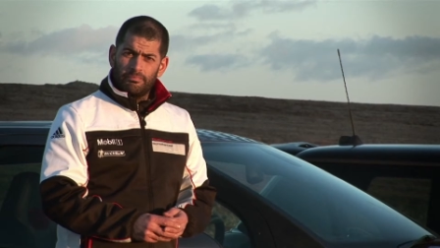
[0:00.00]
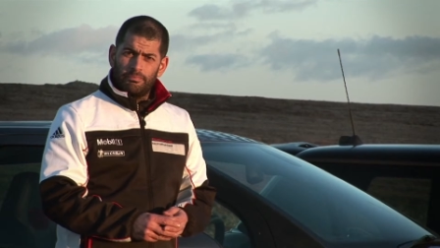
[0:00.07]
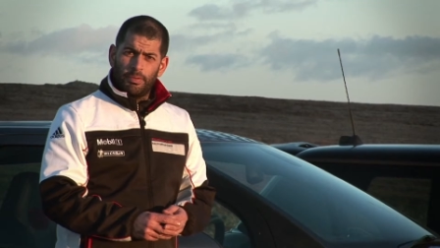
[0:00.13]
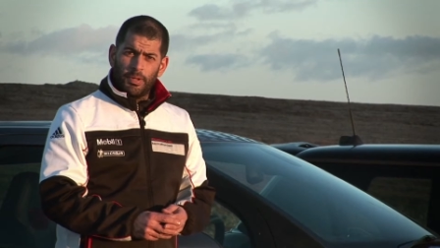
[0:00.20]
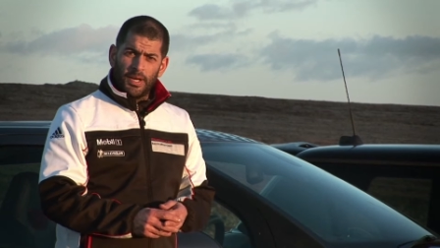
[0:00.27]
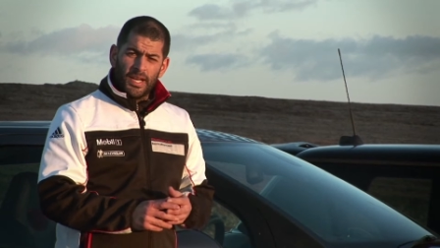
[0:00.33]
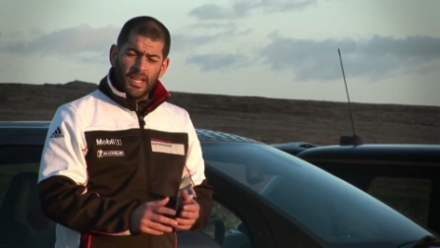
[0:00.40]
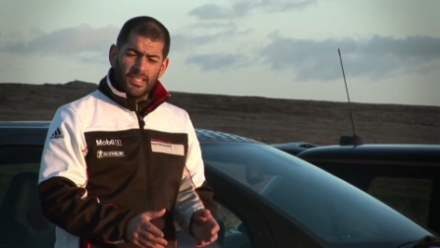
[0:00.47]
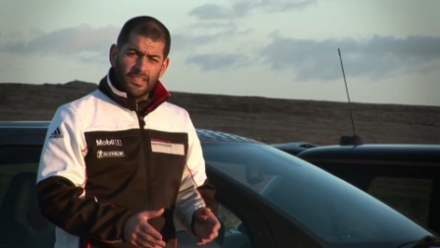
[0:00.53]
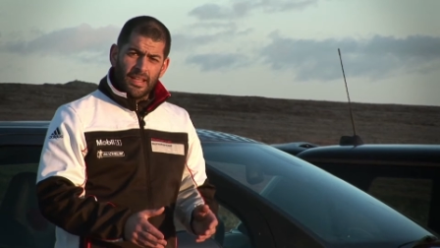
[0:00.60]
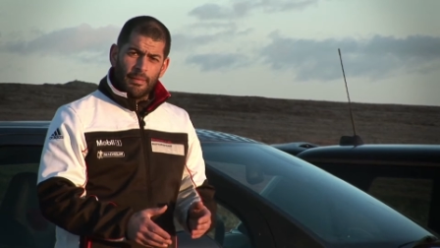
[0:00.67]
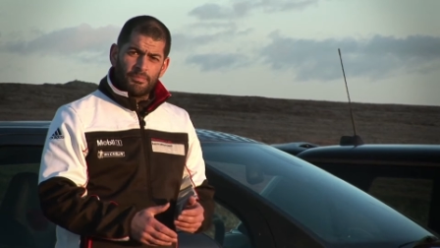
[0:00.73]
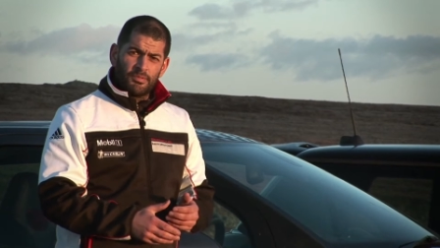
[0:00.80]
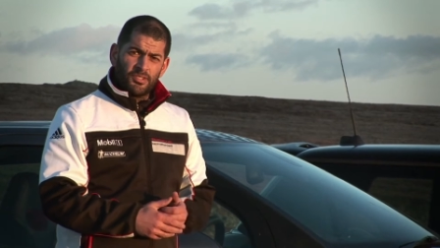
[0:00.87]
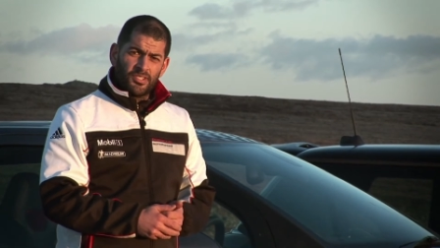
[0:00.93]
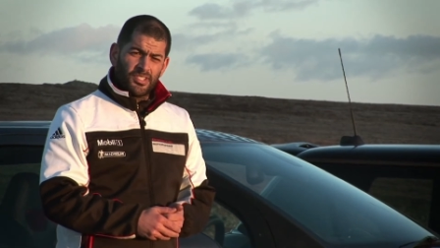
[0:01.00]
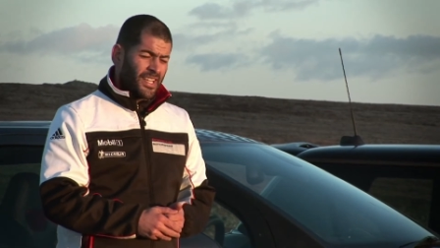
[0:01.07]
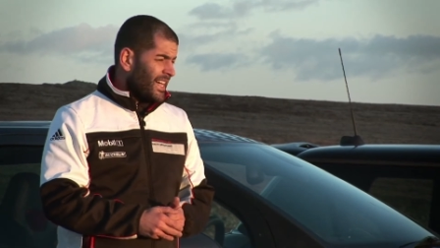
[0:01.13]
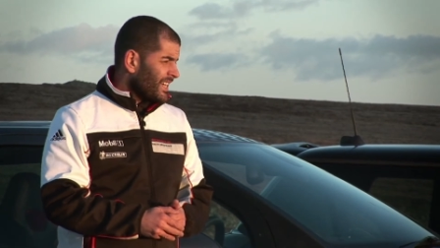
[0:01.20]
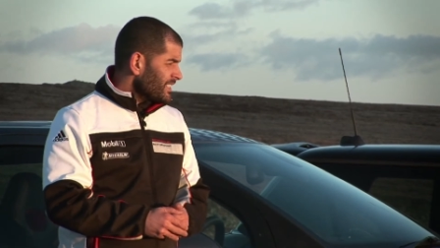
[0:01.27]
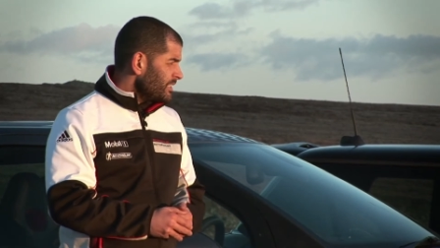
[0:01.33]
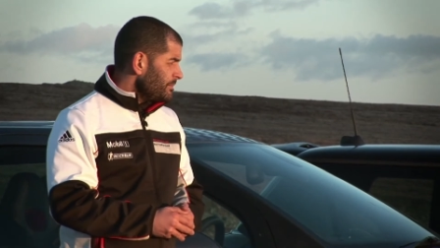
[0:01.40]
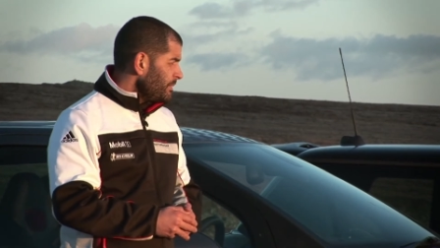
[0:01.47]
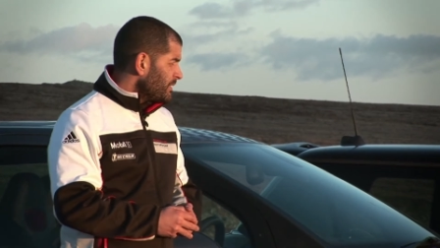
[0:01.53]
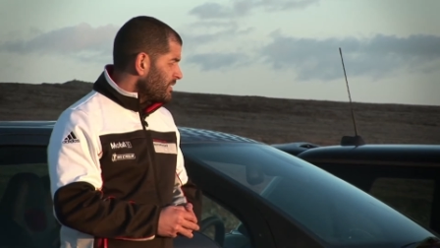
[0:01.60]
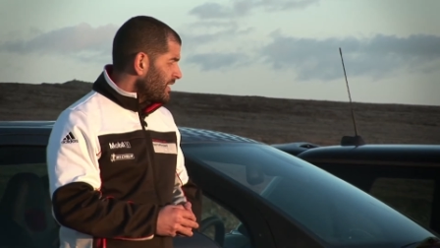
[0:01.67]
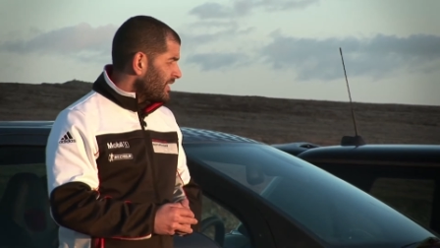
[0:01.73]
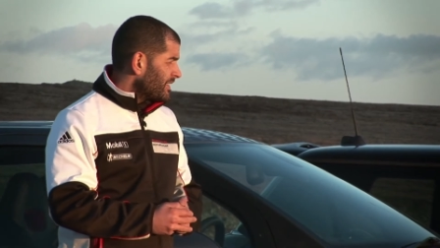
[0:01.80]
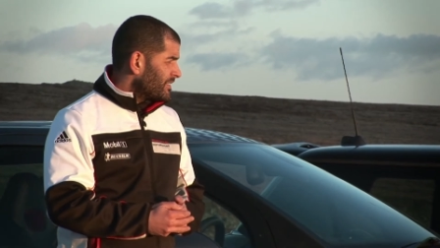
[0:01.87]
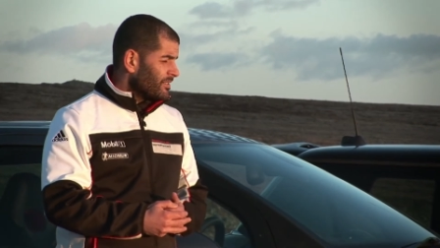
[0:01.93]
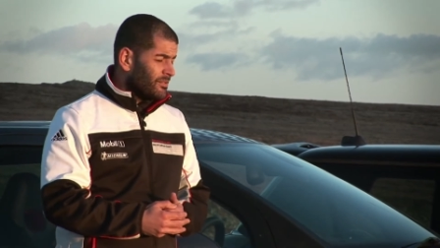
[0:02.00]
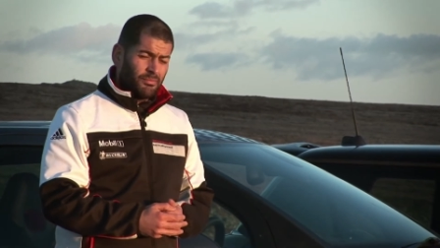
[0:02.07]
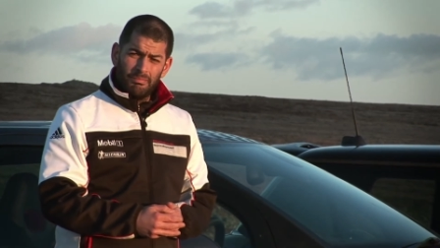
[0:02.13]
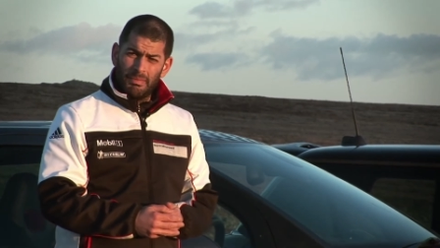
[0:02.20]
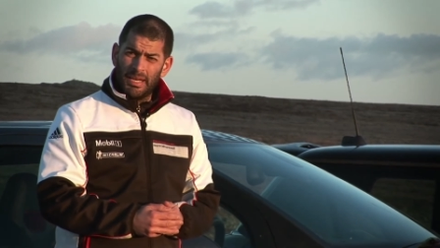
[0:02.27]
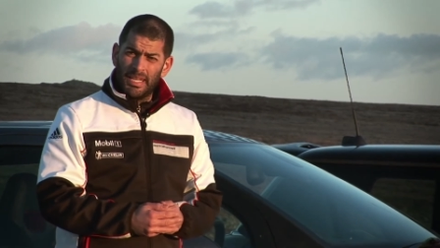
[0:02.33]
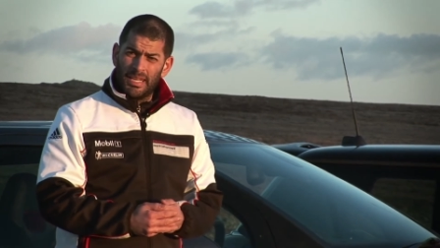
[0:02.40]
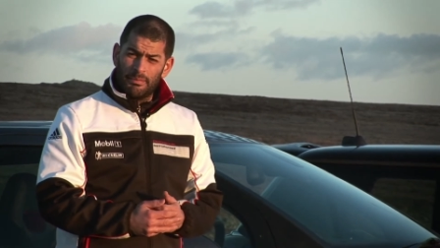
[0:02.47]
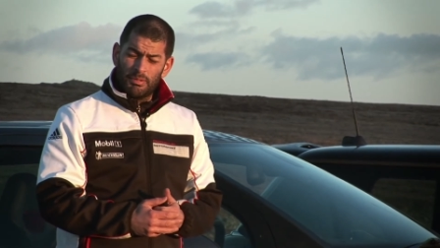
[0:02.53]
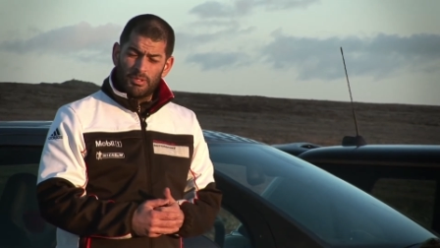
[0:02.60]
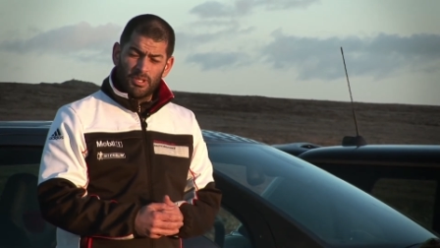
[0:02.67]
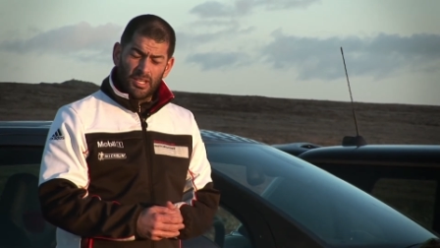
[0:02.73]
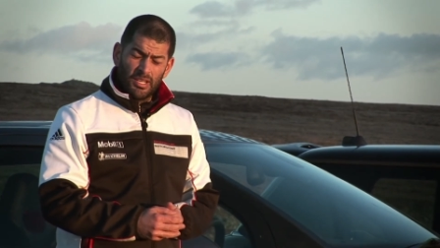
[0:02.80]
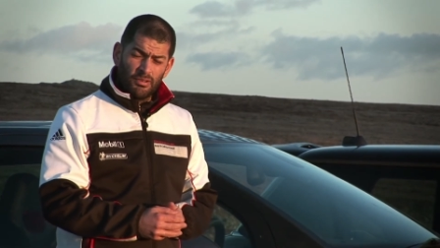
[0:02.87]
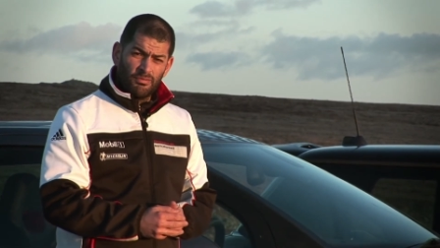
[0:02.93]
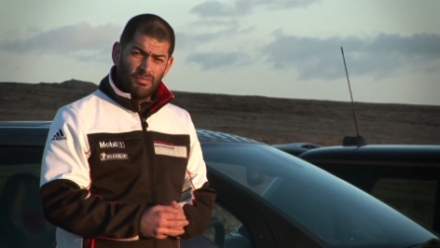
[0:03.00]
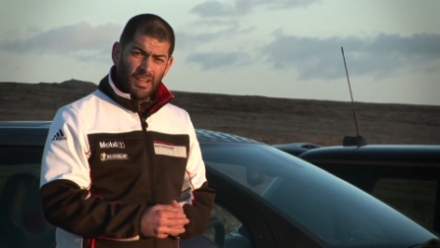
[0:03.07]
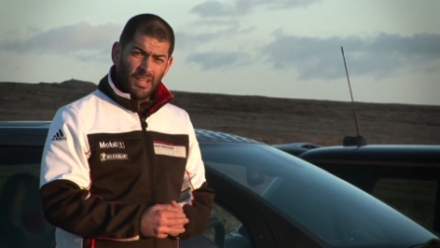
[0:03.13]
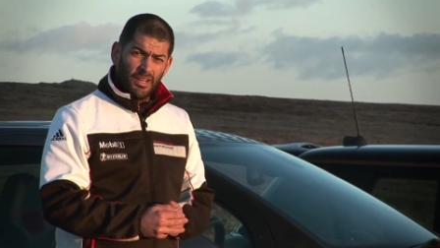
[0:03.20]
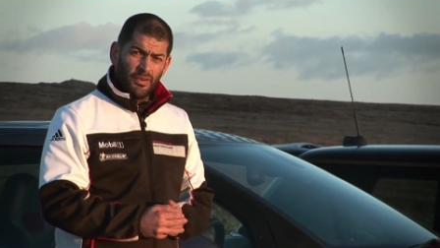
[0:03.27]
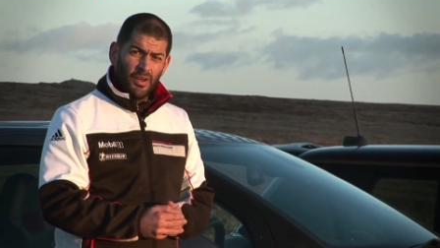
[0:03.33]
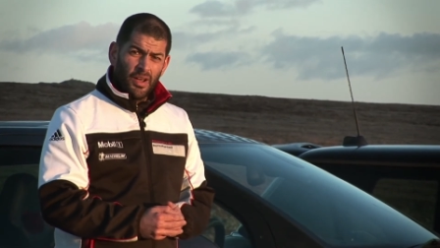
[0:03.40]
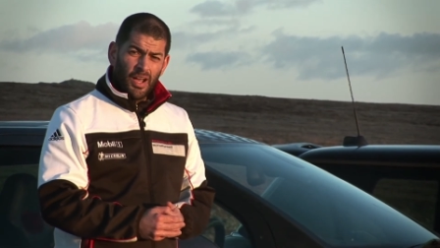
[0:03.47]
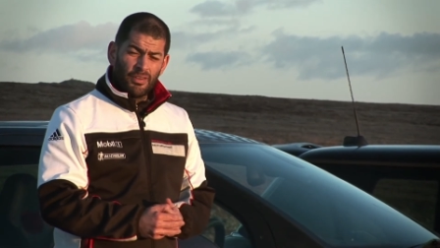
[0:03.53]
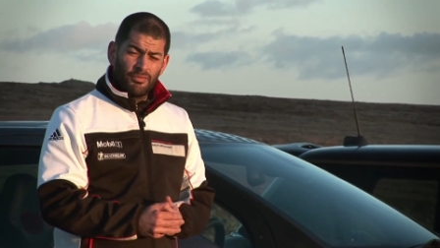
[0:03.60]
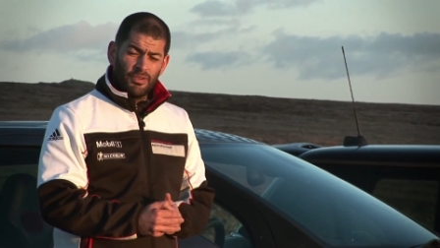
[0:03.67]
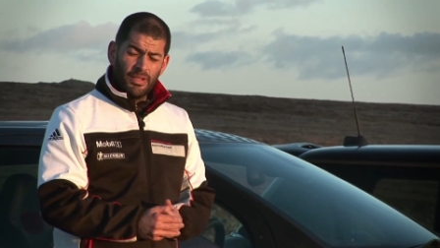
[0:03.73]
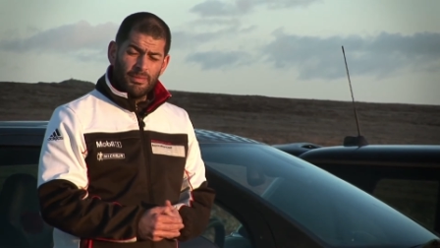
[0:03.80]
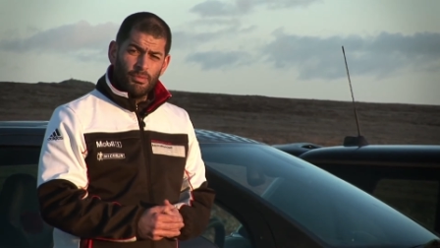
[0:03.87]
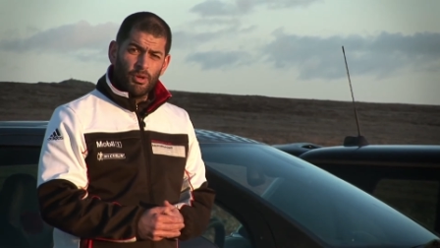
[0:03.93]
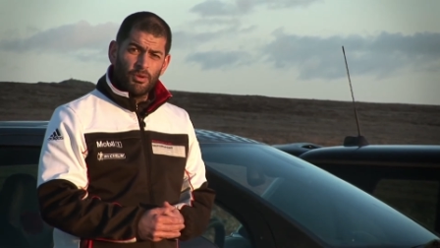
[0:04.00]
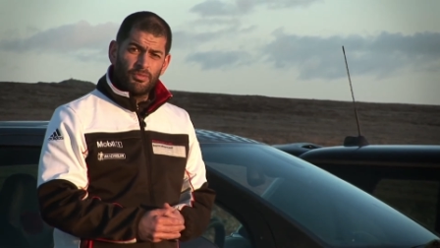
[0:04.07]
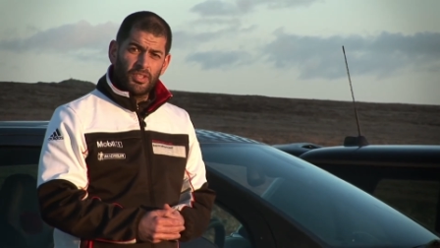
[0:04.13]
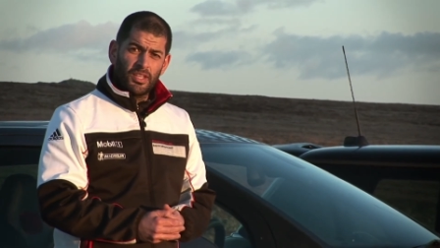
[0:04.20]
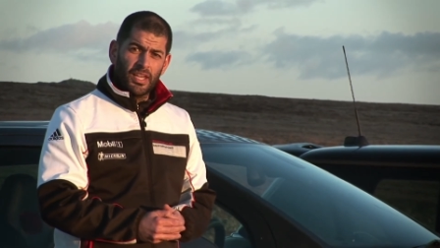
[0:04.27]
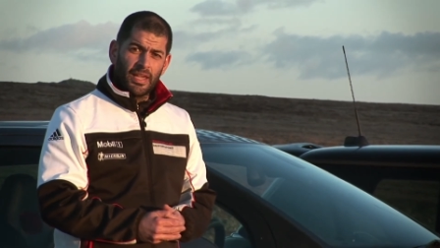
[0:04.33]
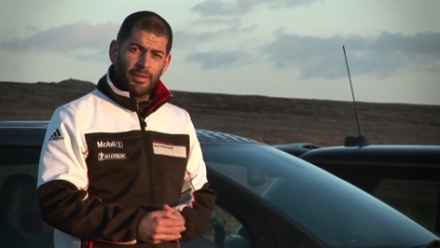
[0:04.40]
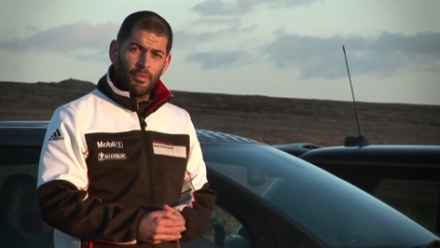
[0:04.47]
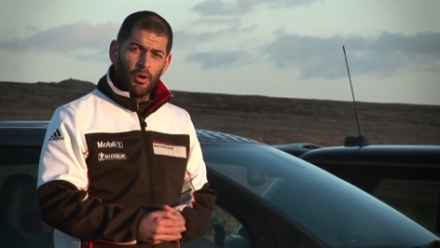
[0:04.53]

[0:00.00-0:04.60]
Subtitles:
But in its absence, it has to be said that Mini, and in particular Renault, have really moved the game